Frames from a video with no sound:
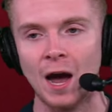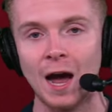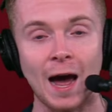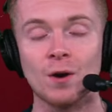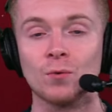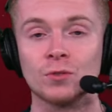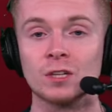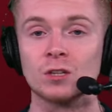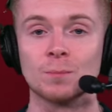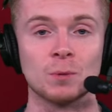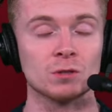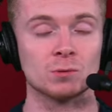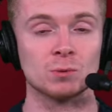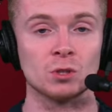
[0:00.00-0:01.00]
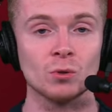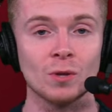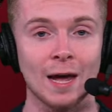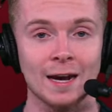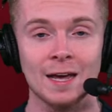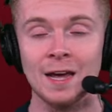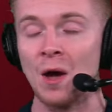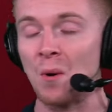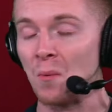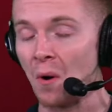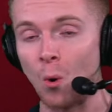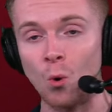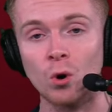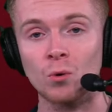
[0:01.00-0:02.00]
I don't think the Bulls would do that,
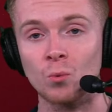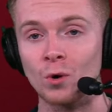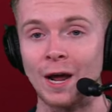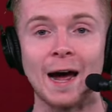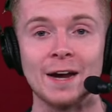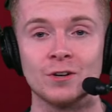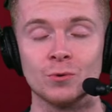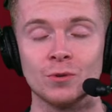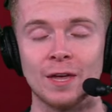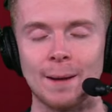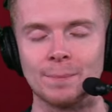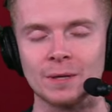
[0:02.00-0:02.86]
or would I do that?